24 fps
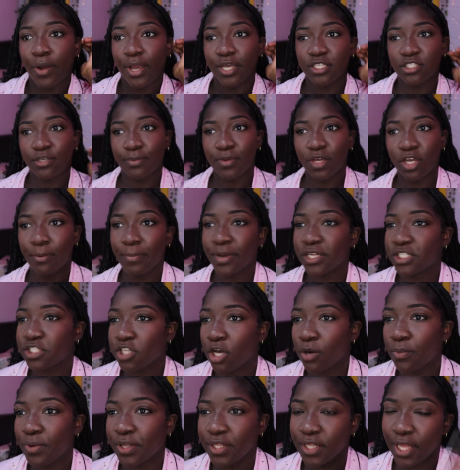right, so I'm gonna come back to
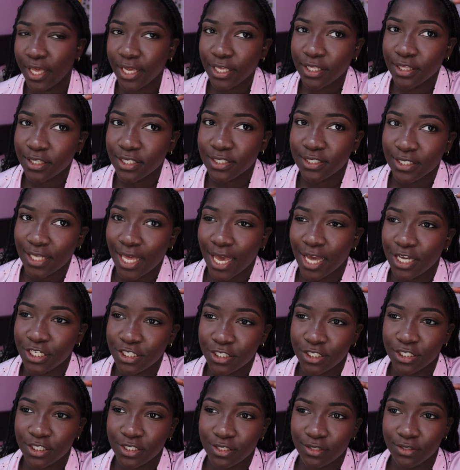y'all when like this
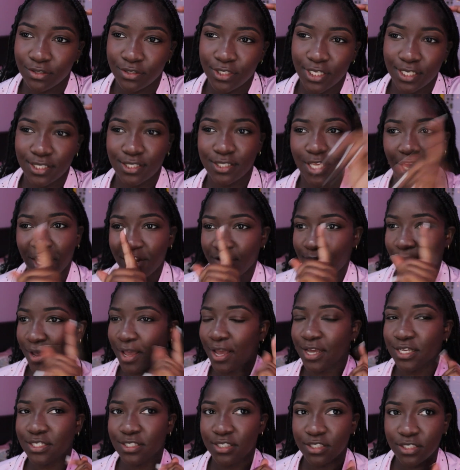side of my
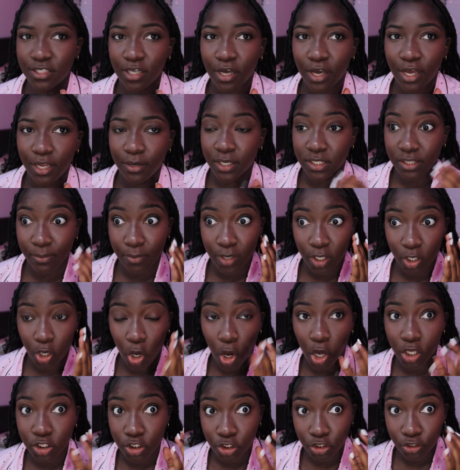eye is done, because I'm gonna
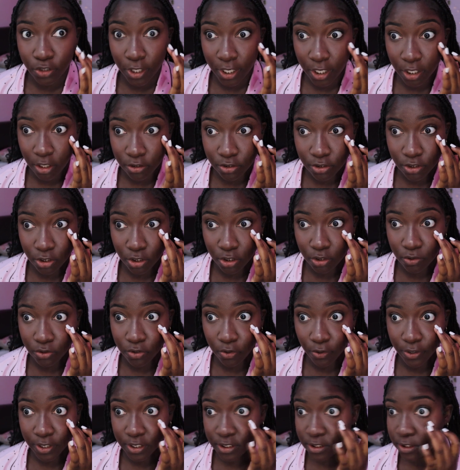concentrate and also the glue's
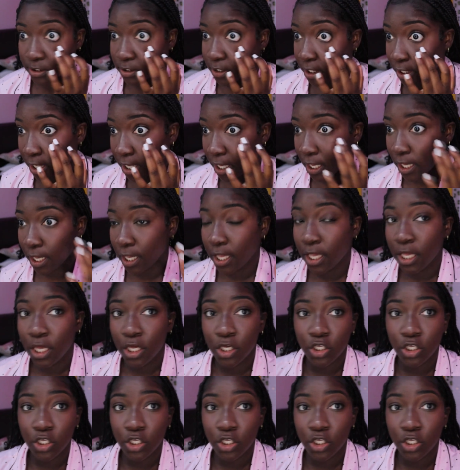already sticking.